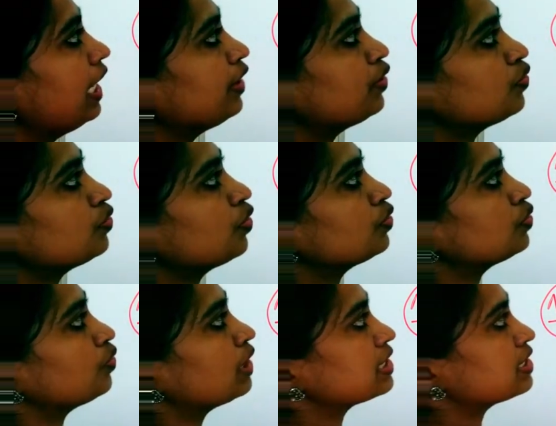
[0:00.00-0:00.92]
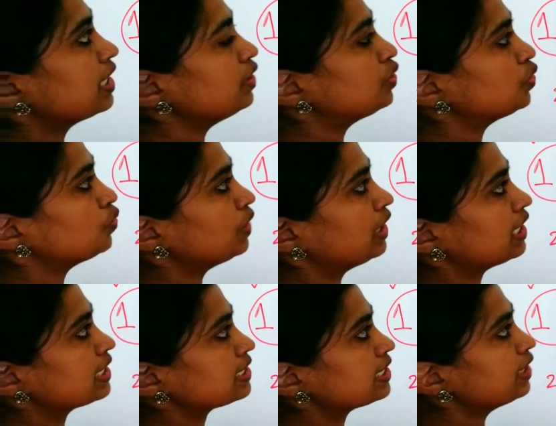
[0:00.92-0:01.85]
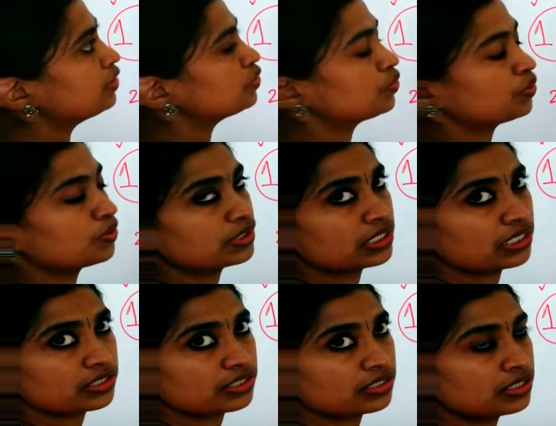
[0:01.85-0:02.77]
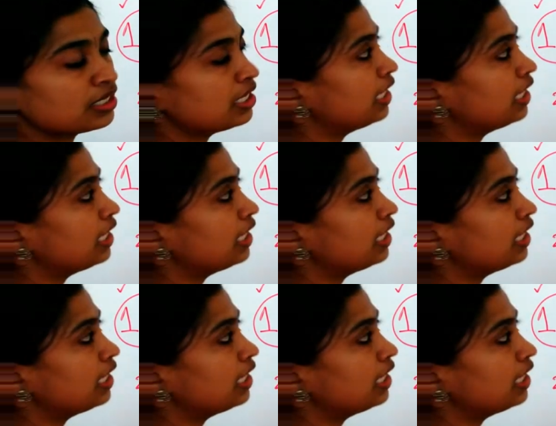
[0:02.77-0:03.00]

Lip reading: and 202 less than 2n less than 206.